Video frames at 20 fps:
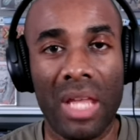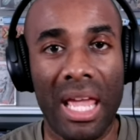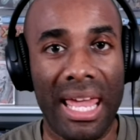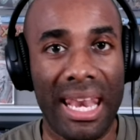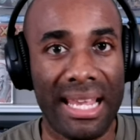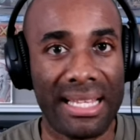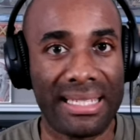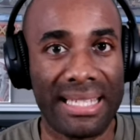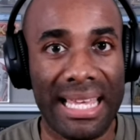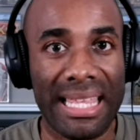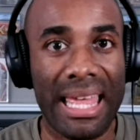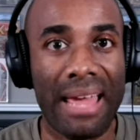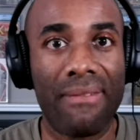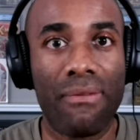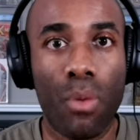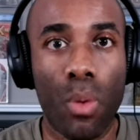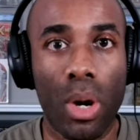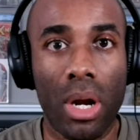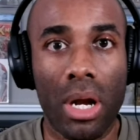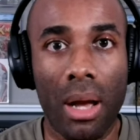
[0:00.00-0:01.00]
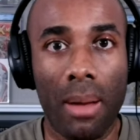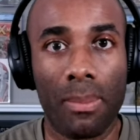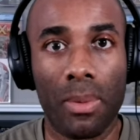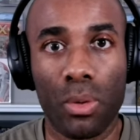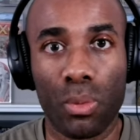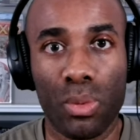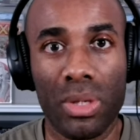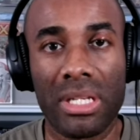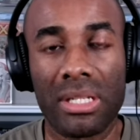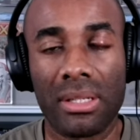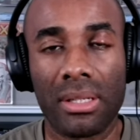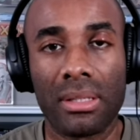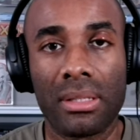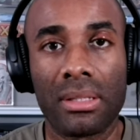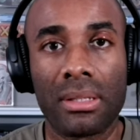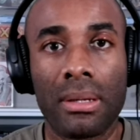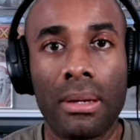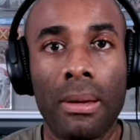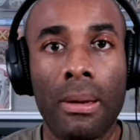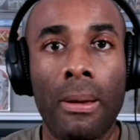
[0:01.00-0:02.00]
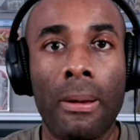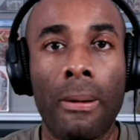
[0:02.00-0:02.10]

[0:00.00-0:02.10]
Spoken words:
And I say that for a couple of reasons.